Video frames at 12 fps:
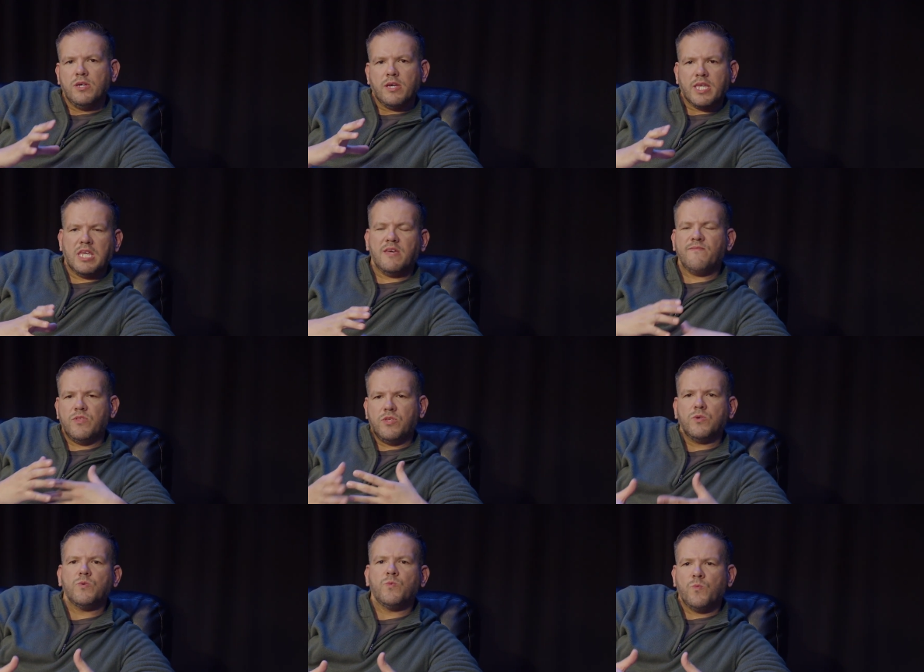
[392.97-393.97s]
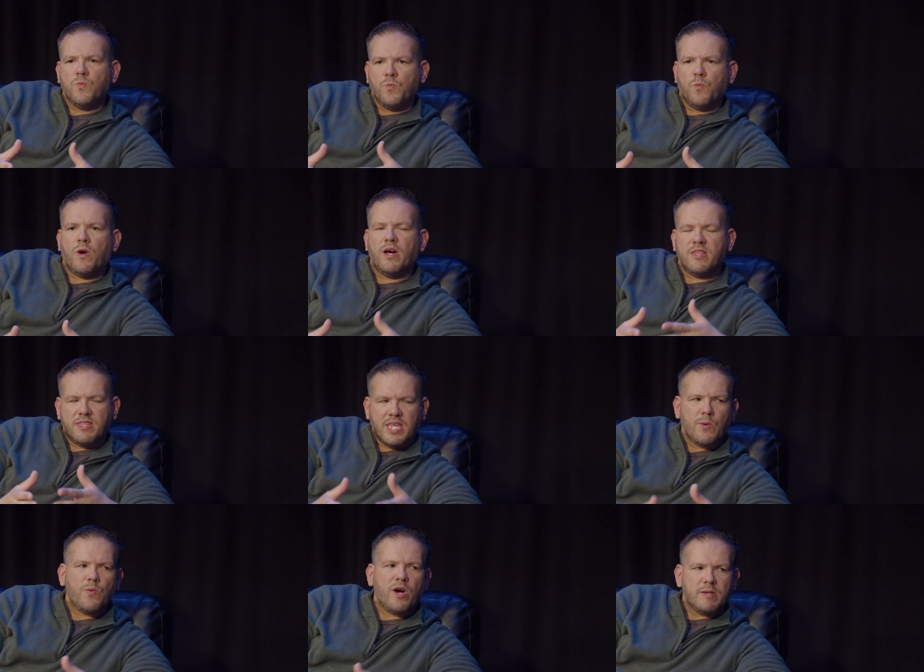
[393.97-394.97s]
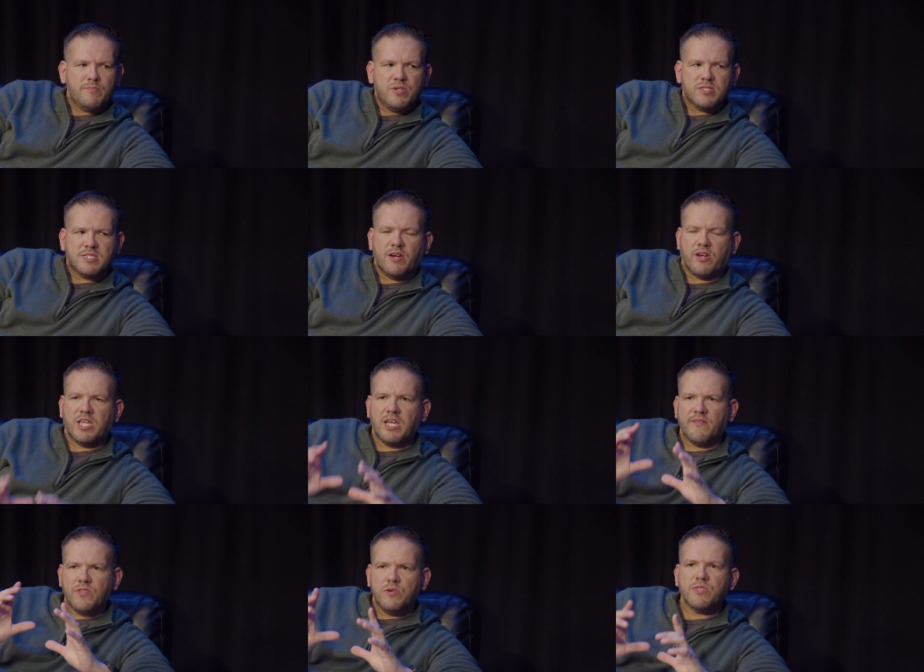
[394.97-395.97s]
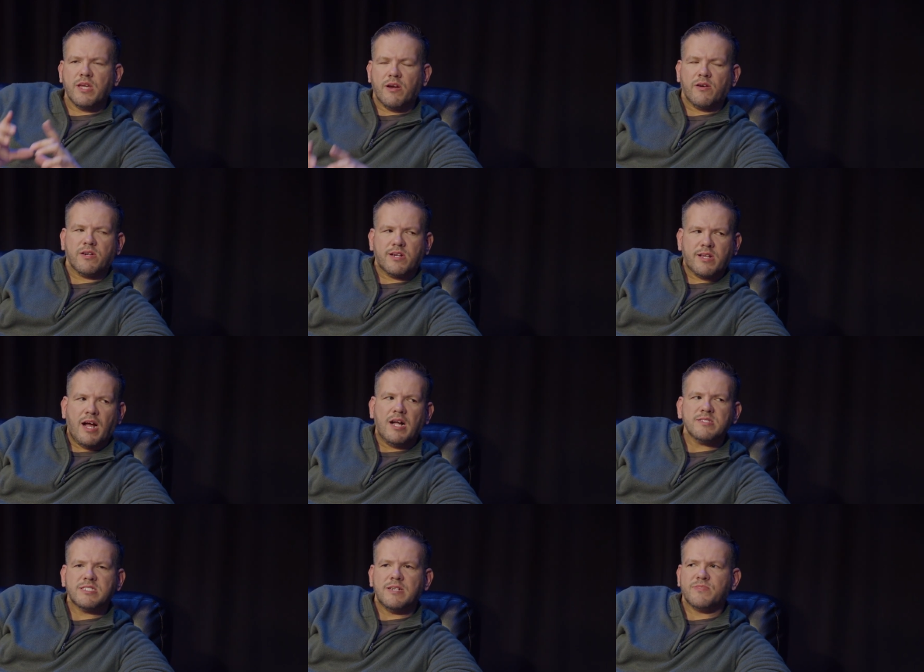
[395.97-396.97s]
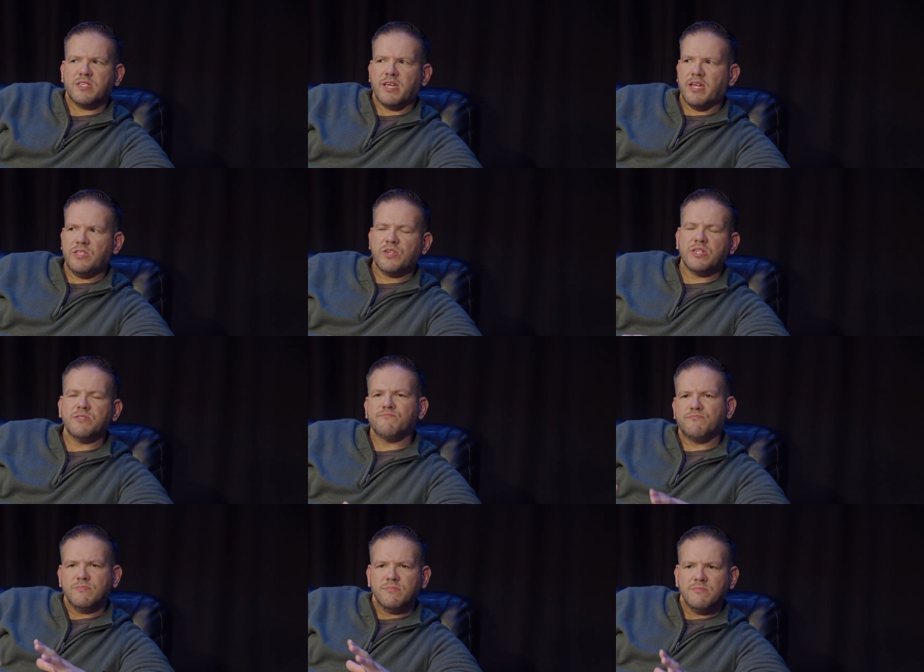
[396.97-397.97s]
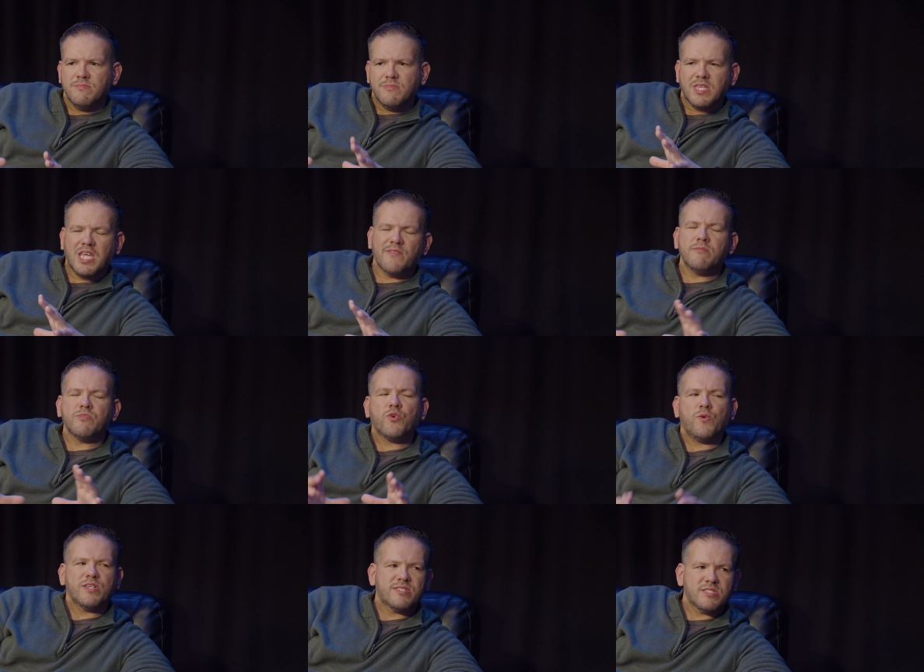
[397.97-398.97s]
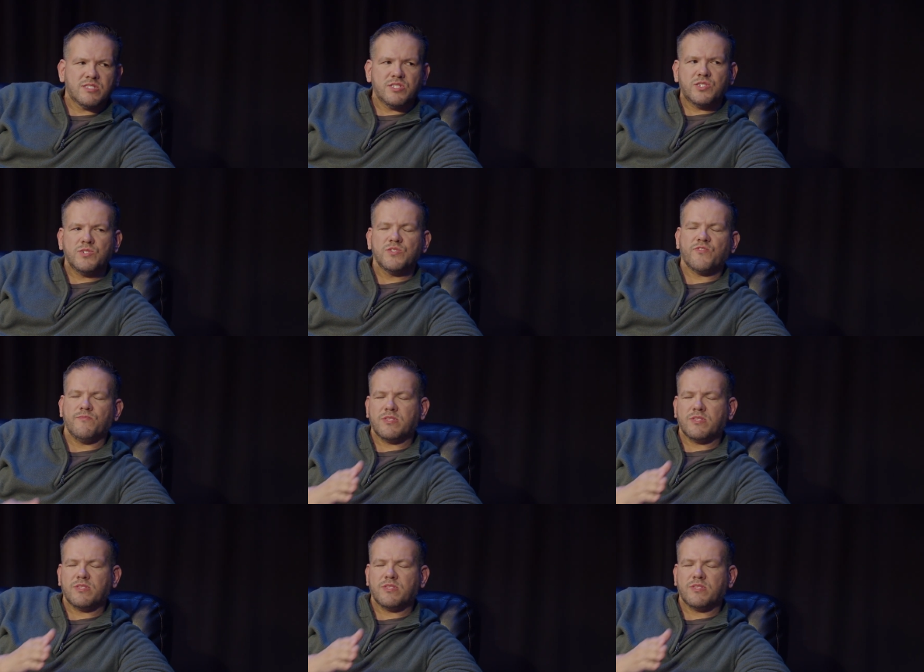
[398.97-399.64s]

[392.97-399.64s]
give you what they want to put there, give you their concept, and you can give them choices to choose from.